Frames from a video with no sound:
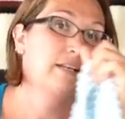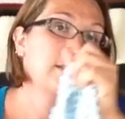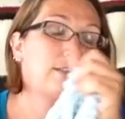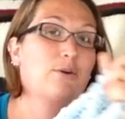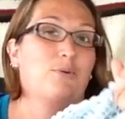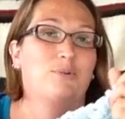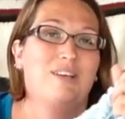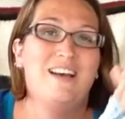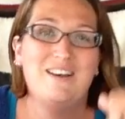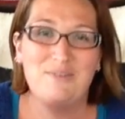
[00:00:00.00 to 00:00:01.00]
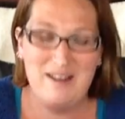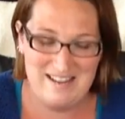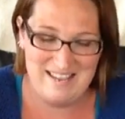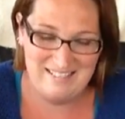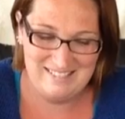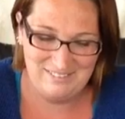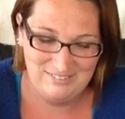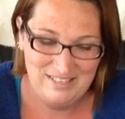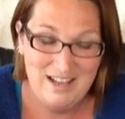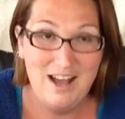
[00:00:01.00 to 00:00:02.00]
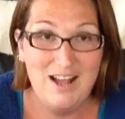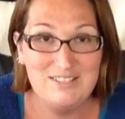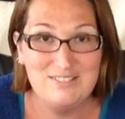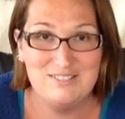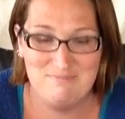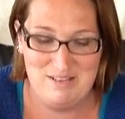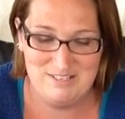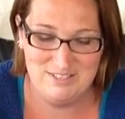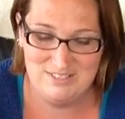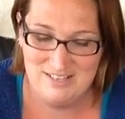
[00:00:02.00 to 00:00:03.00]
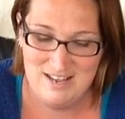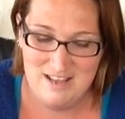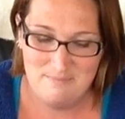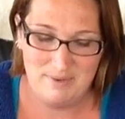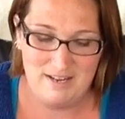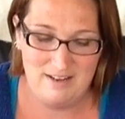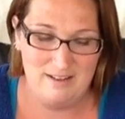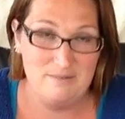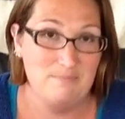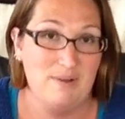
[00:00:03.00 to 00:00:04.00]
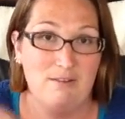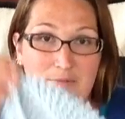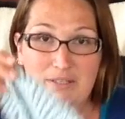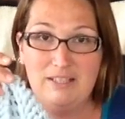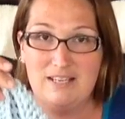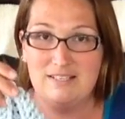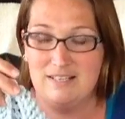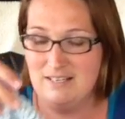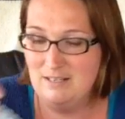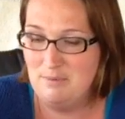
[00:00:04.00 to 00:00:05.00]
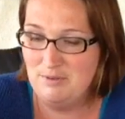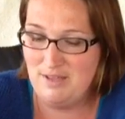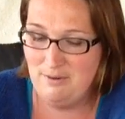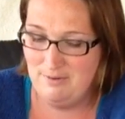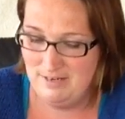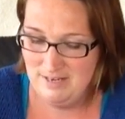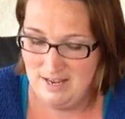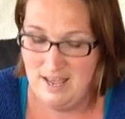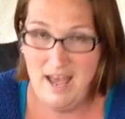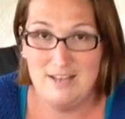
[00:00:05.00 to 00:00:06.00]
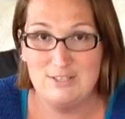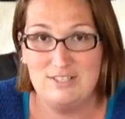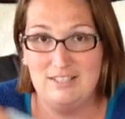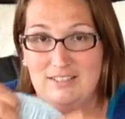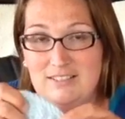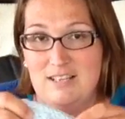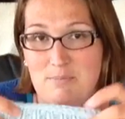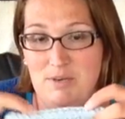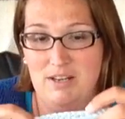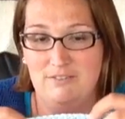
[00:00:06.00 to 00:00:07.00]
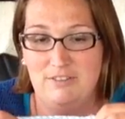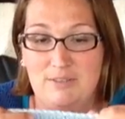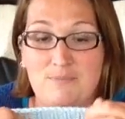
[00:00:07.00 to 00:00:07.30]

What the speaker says: so when he gets out I'll do some pictures. But I'm really excited about that one. And just a little diaper cover.